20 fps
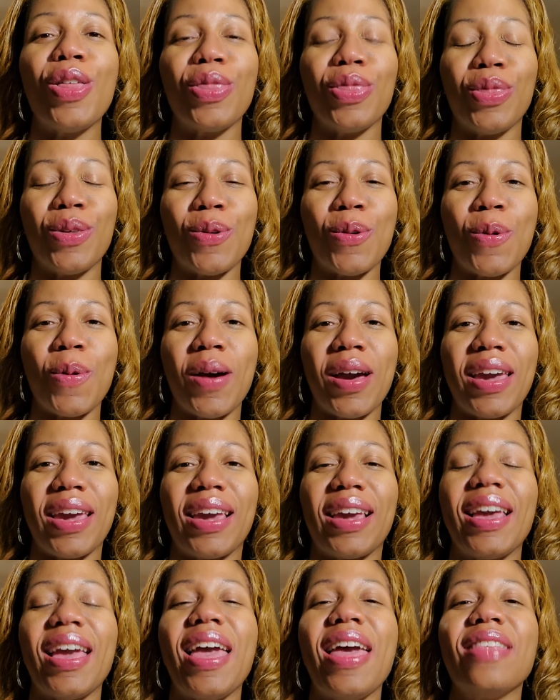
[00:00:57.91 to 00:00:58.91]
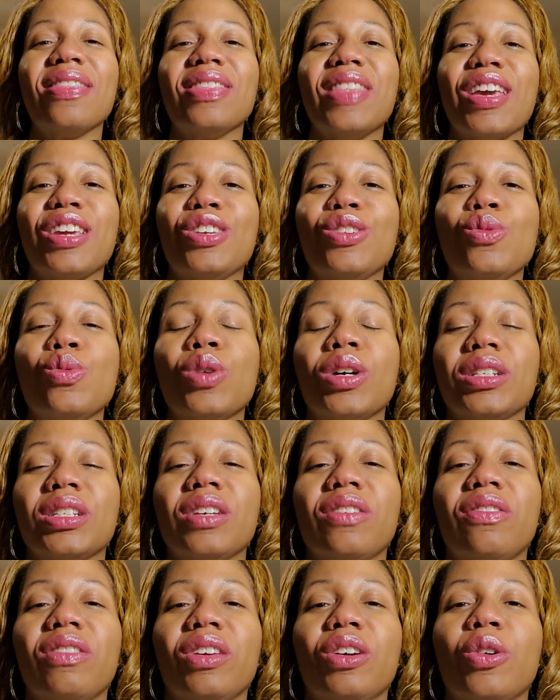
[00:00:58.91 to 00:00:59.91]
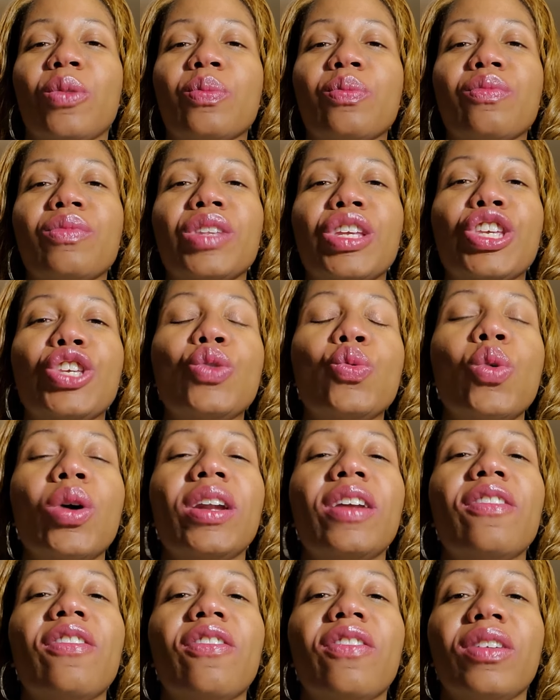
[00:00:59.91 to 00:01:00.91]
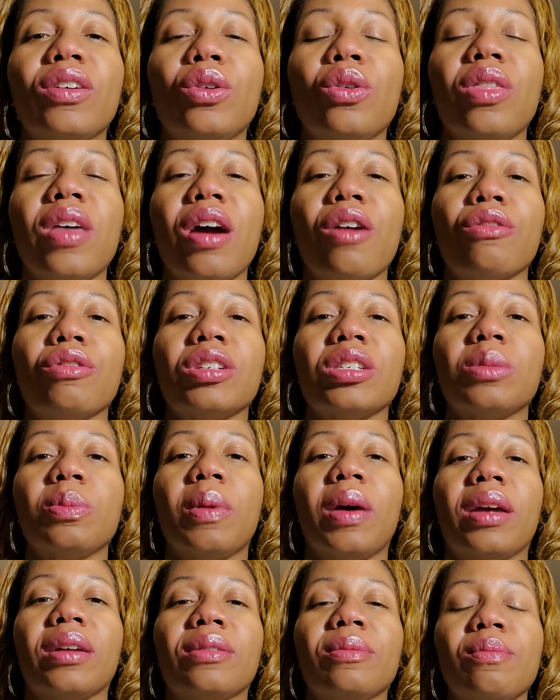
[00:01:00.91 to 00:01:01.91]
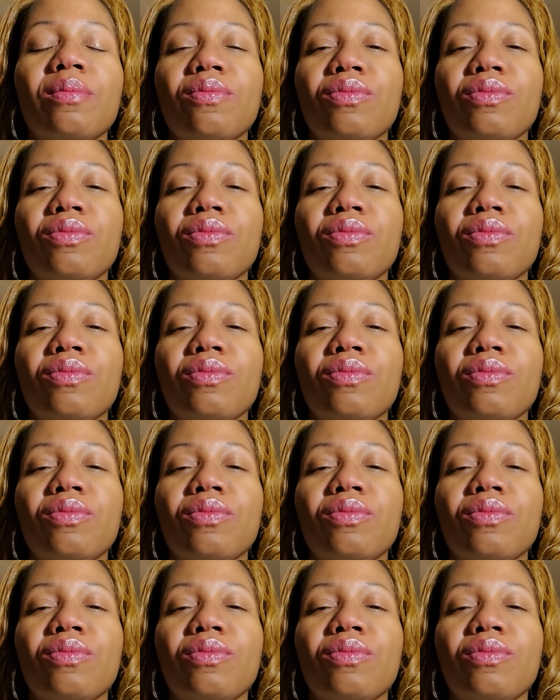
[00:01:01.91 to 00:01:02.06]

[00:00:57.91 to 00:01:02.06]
the way that you want to feel. You want to feel that respect.